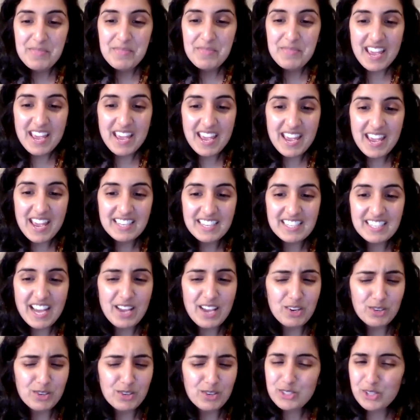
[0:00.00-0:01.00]
And
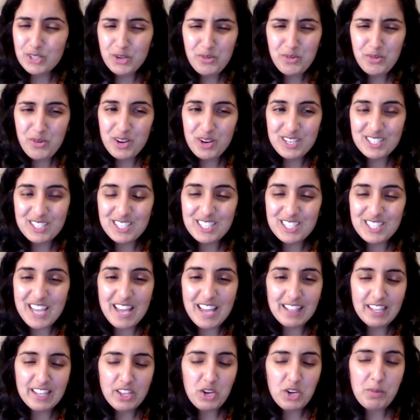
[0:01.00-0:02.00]
I also want to
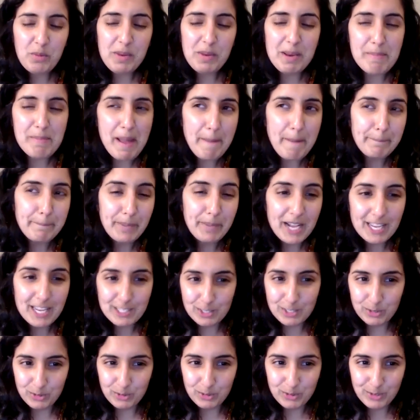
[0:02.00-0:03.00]
chat a little bit about
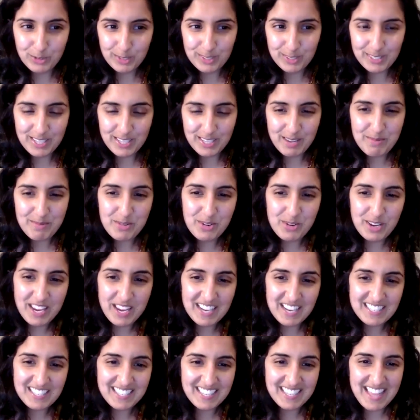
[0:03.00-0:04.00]
puzzles, and we'll
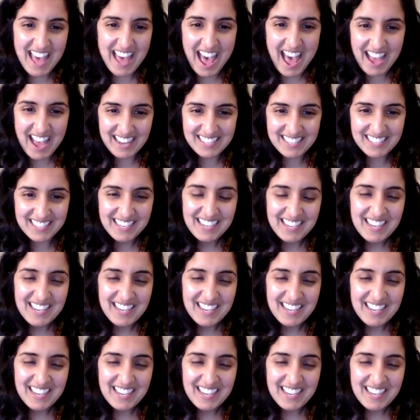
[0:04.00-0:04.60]
get to that.